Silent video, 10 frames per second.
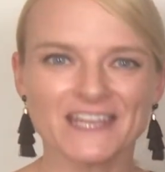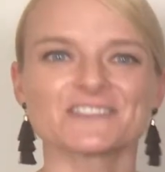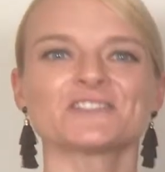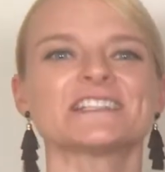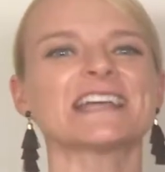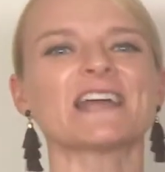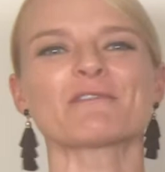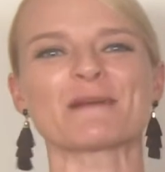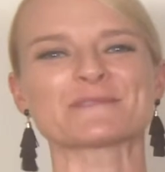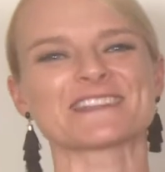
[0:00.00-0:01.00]
So today
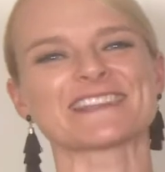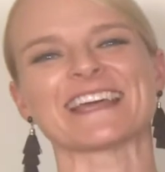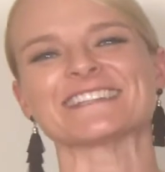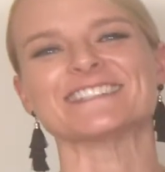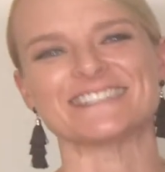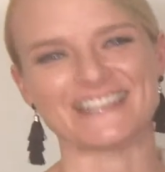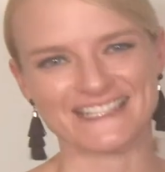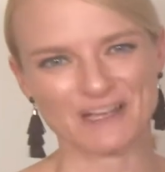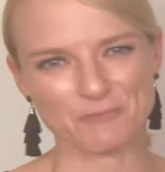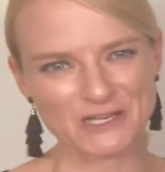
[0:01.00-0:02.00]
we're up to the letter
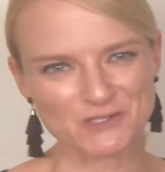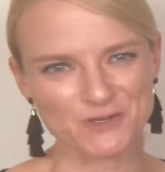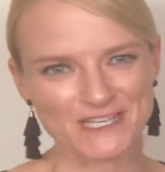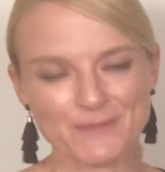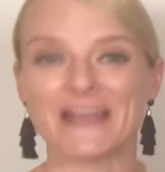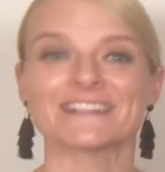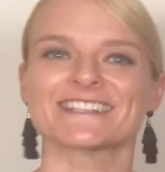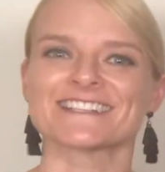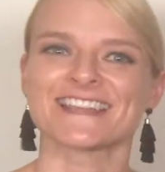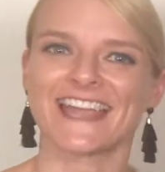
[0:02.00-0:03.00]
D and we're talking about
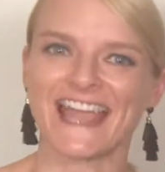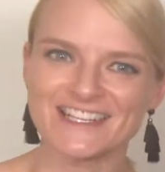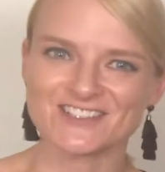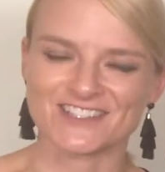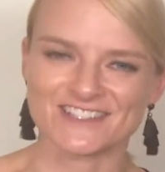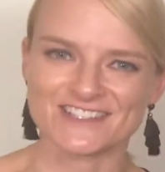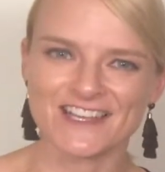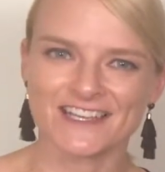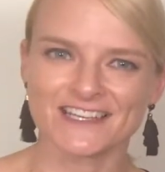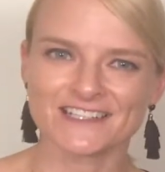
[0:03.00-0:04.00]
dislocations.
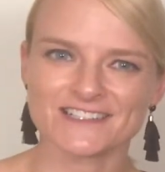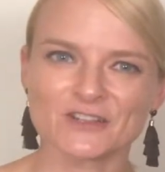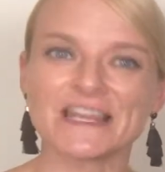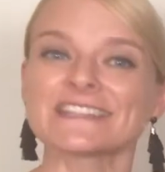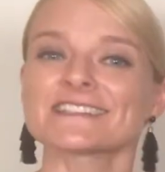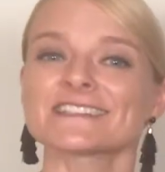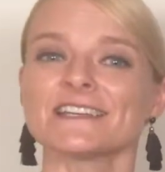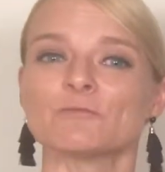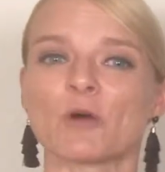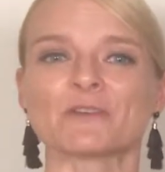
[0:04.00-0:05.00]
So let's
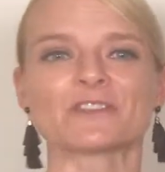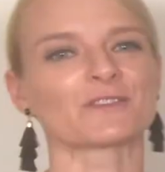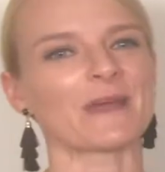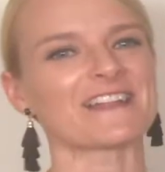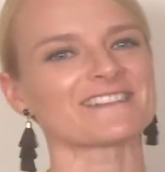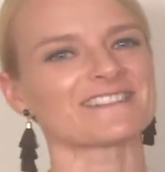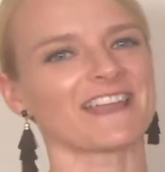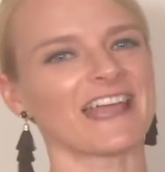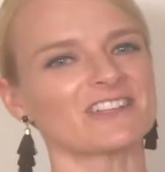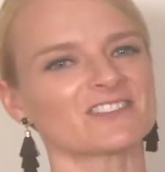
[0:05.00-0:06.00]
see what we thought about
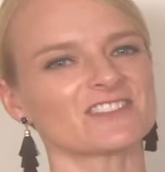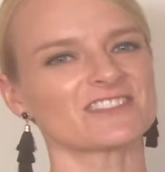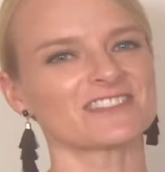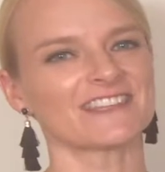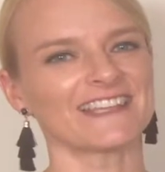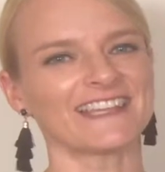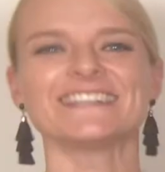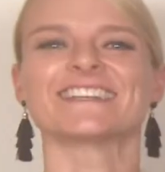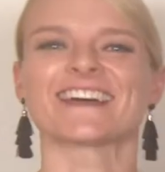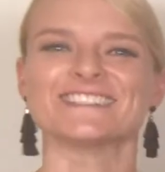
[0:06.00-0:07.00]
dislocations
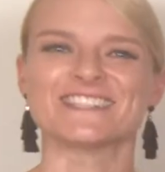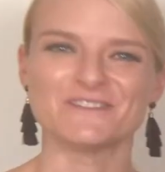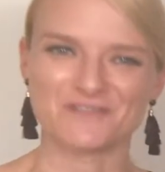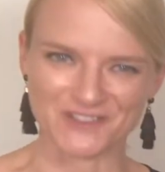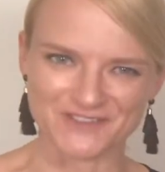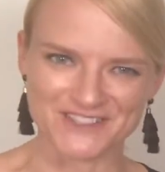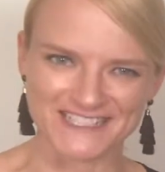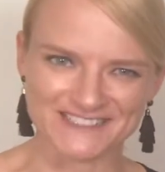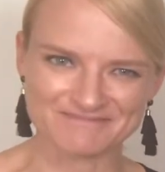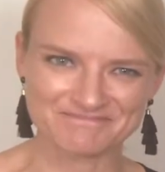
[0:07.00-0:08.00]
in
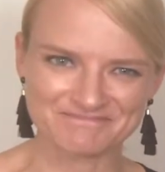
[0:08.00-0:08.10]
1950.